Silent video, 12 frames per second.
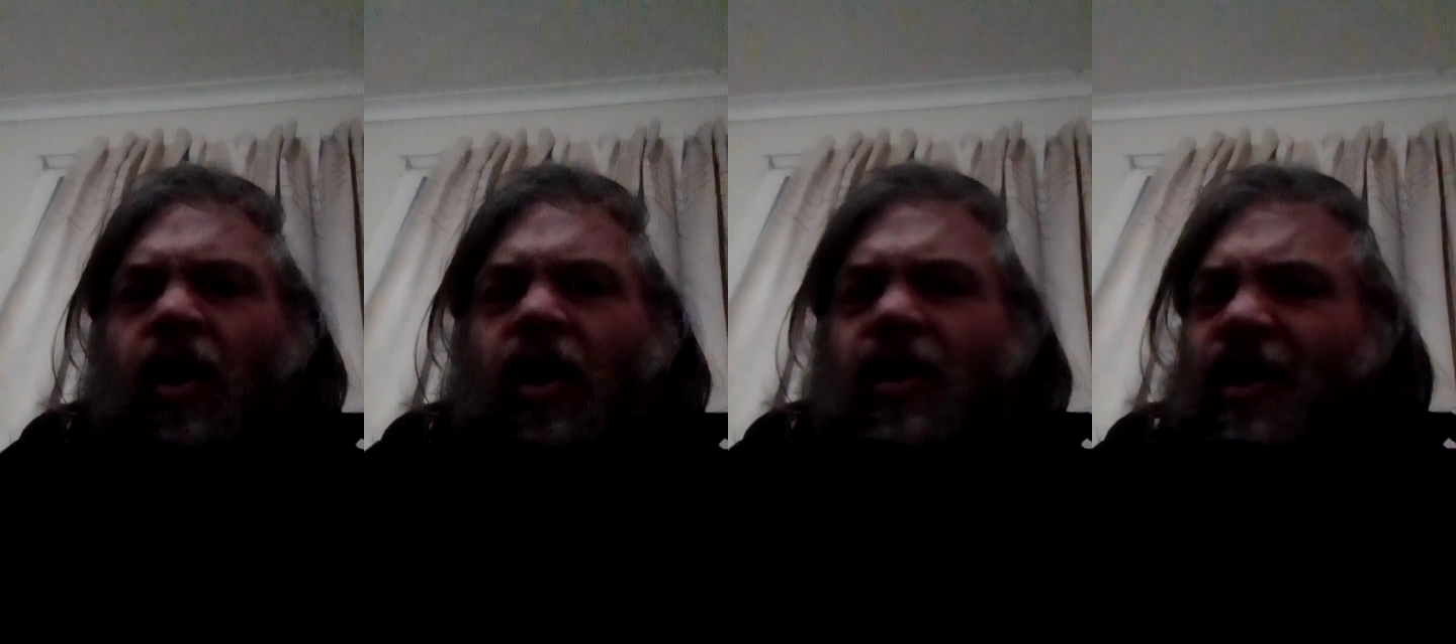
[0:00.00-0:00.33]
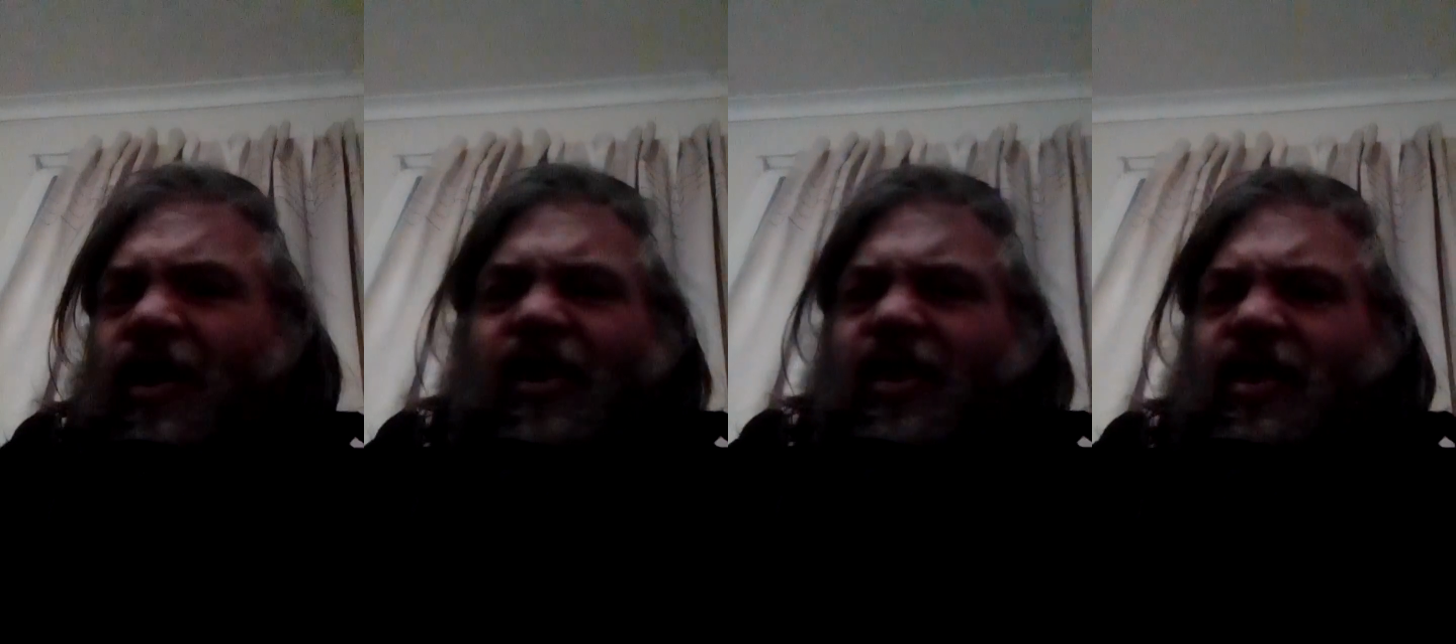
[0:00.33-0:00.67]
run,
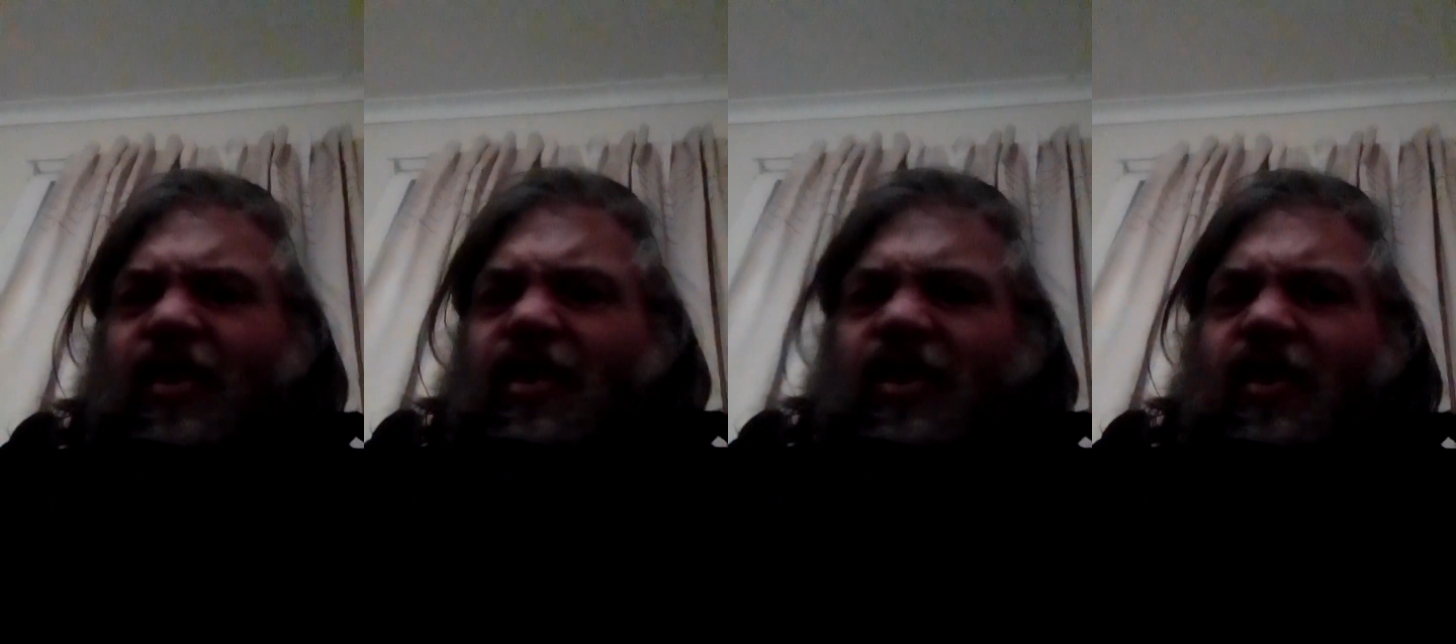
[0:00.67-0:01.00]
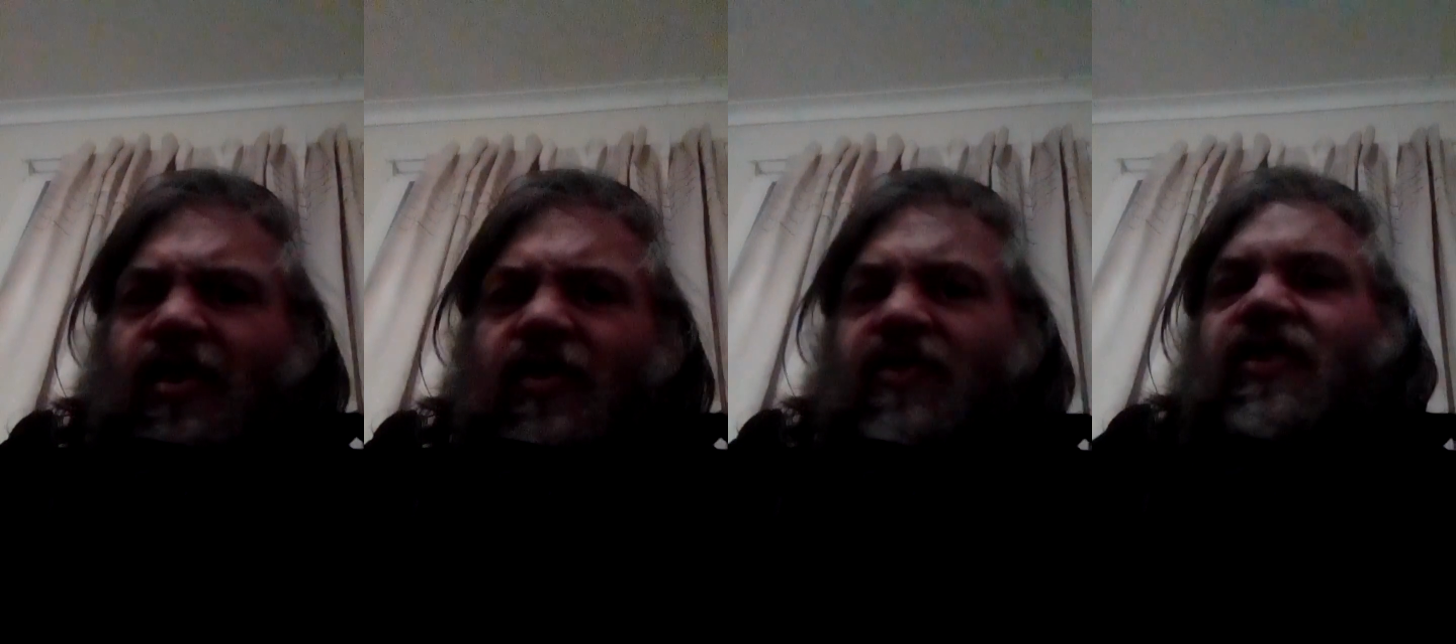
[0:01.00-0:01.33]

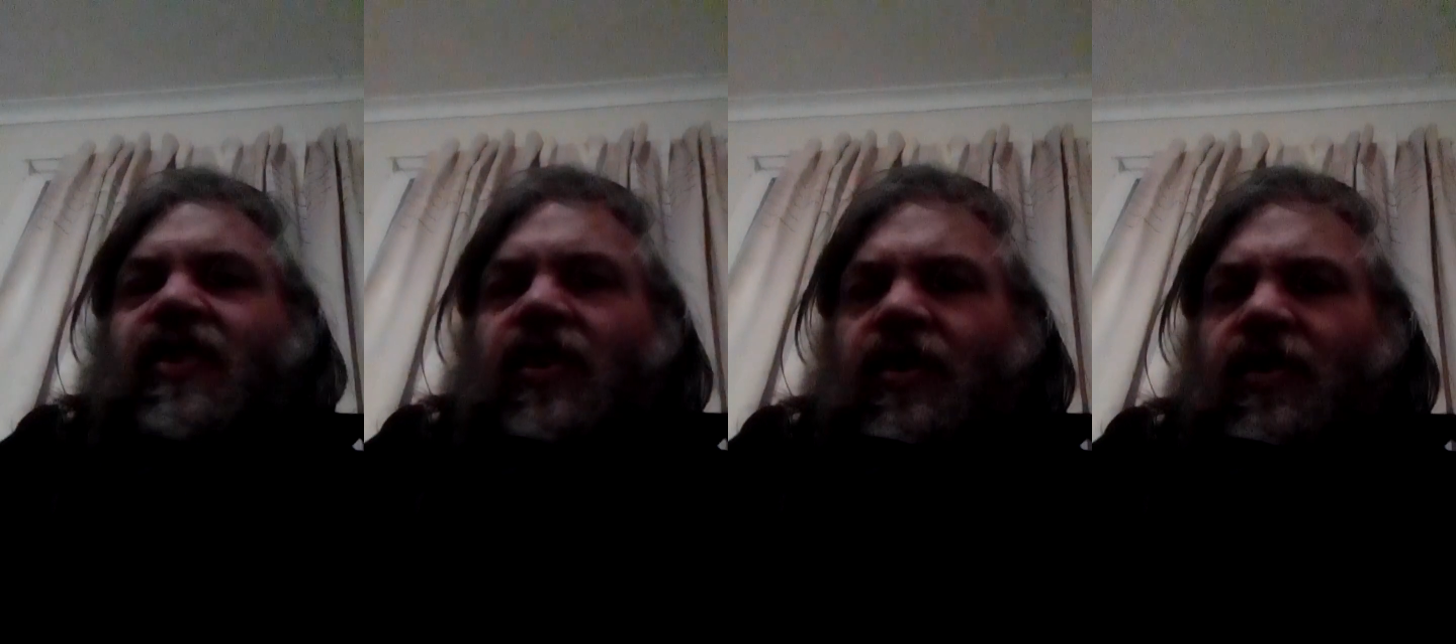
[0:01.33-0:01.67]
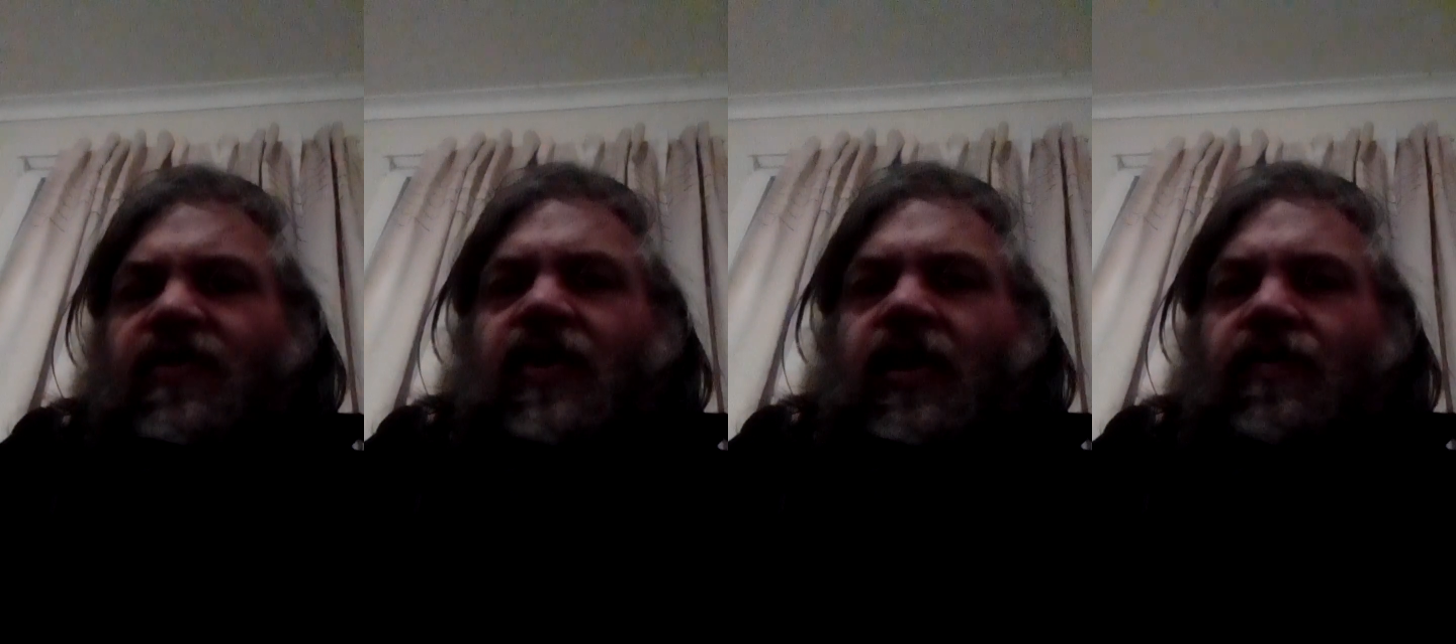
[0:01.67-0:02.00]
sitting
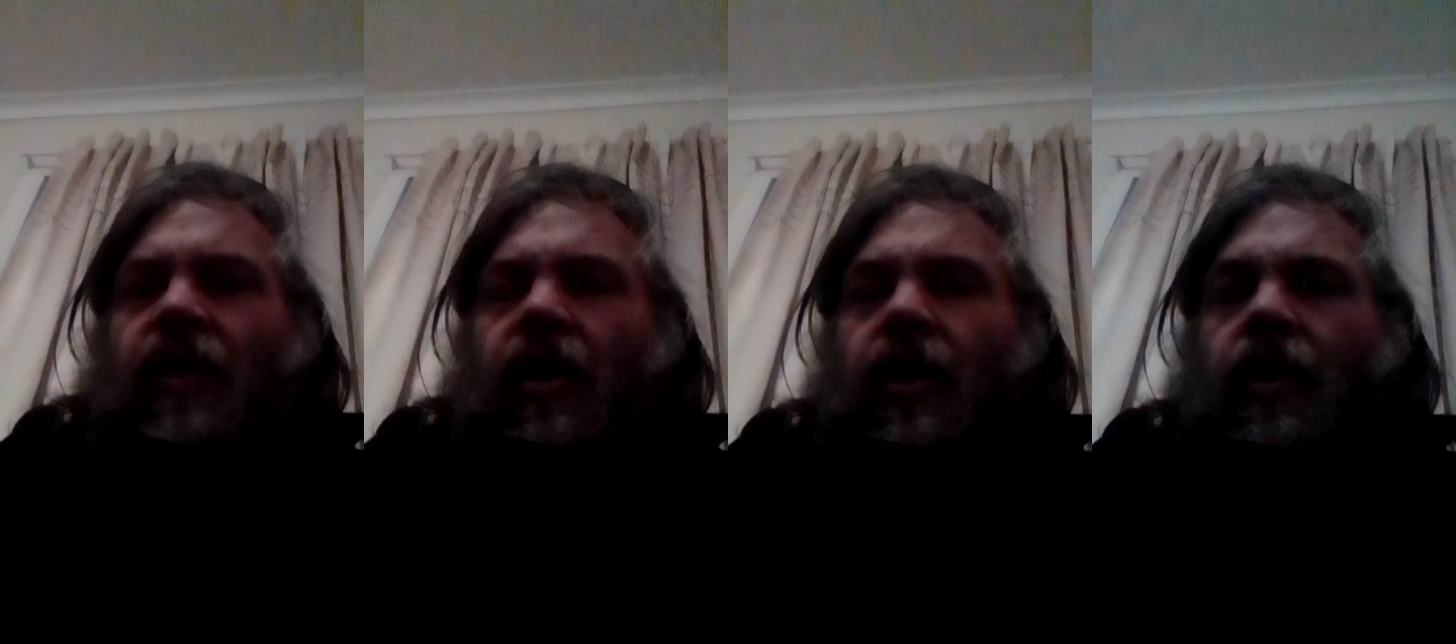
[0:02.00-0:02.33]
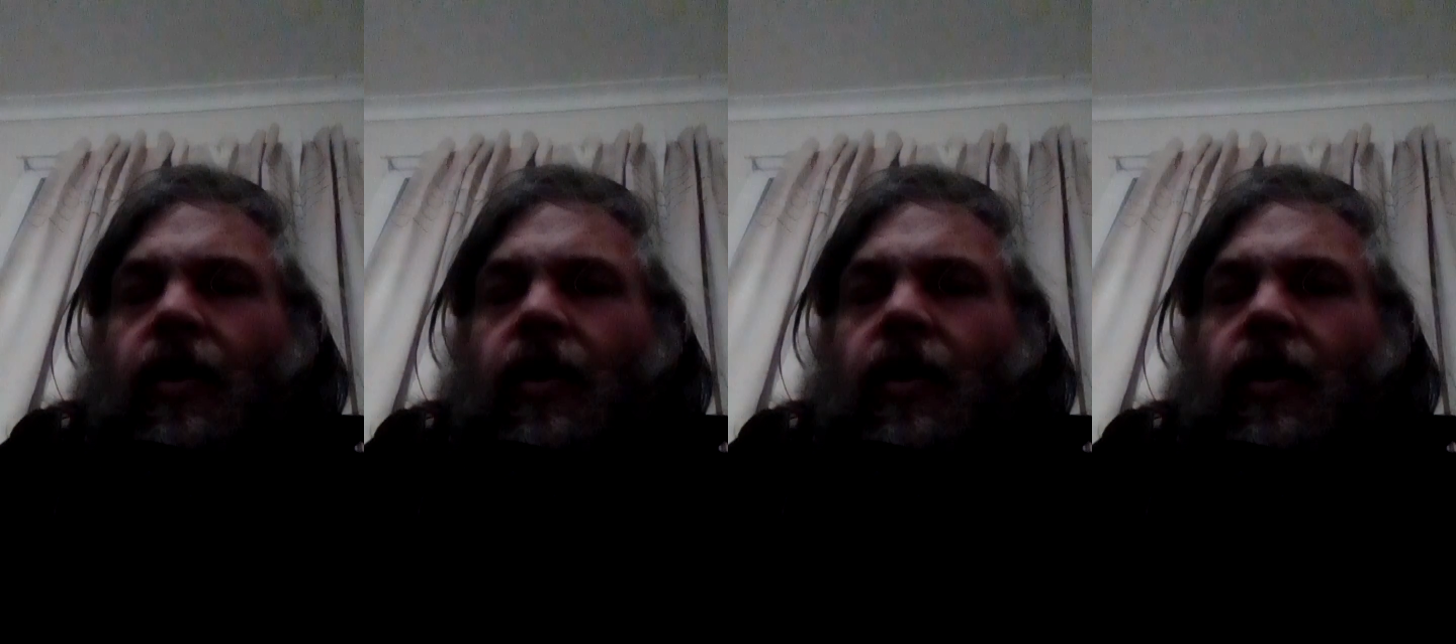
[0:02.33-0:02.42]
there.